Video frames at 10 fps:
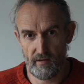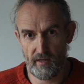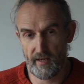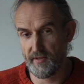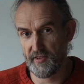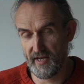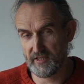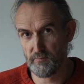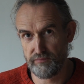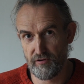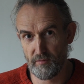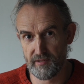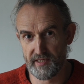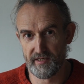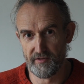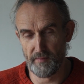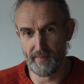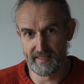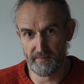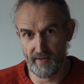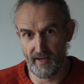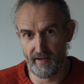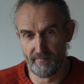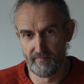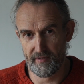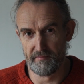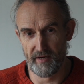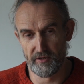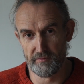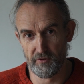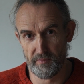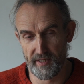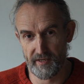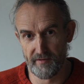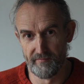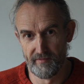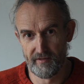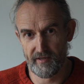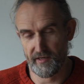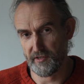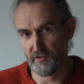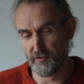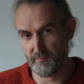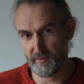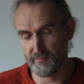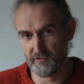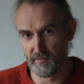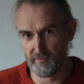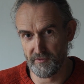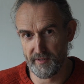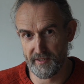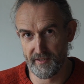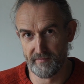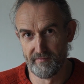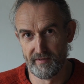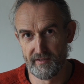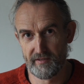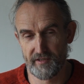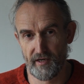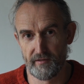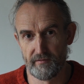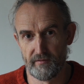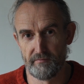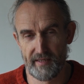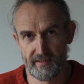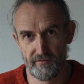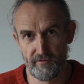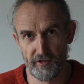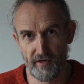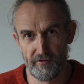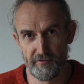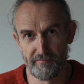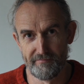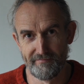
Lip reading: And that's probably the best bet, in my humble opinion, and in other people's humble opinion. So best of luck, everyone.